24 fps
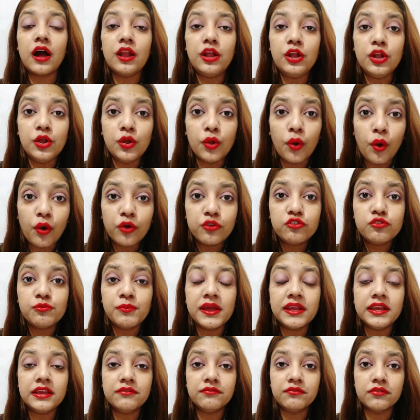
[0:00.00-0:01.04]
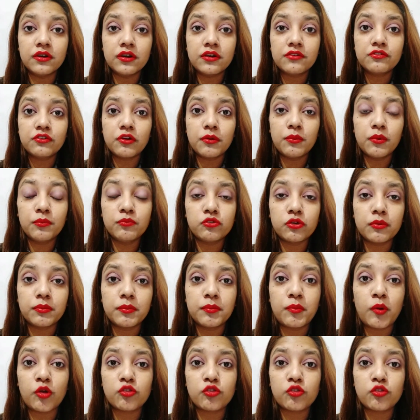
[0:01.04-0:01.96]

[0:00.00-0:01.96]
a lot many work from home job